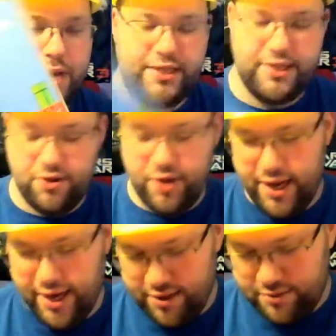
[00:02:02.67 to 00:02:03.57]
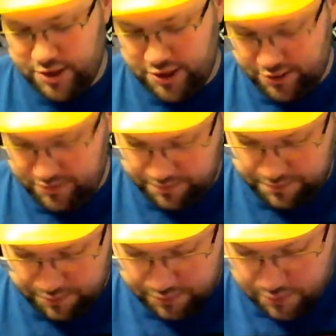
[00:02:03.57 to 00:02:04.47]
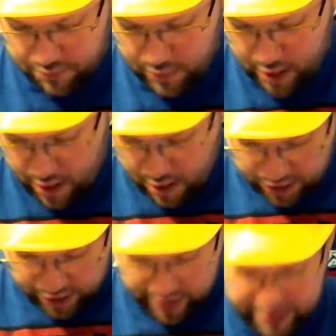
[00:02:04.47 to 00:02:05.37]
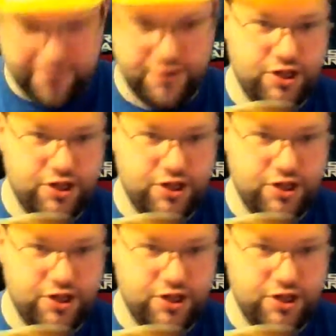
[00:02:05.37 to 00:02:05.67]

Basically, it gives you. I'll show you all different